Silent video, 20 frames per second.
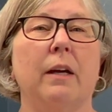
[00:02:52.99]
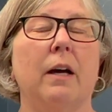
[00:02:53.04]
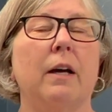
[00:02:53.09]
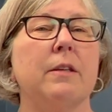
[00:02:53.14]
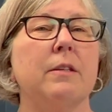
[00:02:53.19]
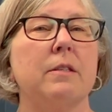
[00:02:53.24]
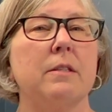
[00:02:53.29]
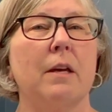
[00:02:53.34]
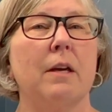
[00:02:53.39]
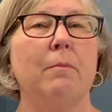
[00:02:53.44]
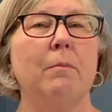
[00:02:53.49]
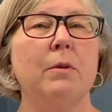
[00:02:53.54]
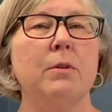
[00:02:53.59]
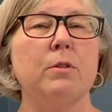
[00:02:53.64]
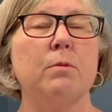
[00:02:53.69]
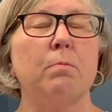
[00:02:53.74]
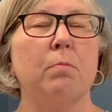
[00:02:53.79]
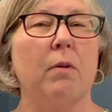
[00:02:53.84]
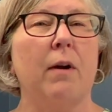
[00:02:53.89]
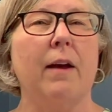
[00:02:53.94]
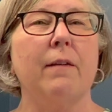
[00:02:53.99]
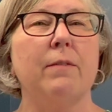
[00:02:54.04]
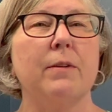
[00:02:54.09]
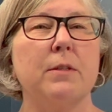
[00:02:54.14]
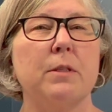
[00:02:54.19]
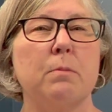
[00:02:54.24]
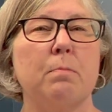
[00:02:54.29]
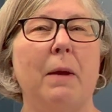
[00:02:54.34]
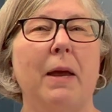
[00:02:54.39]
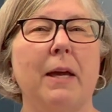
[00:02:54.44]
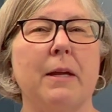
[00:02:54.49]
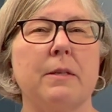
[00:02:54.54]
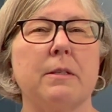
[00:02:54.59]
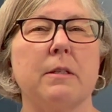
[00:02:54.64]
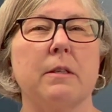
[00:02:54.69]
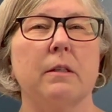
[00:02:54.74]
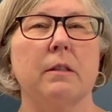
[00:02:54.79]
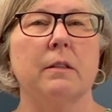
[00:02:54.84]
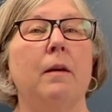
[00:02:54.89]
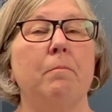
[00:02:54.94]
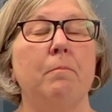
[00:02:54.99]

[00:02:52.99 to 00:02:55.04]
on someone's private space.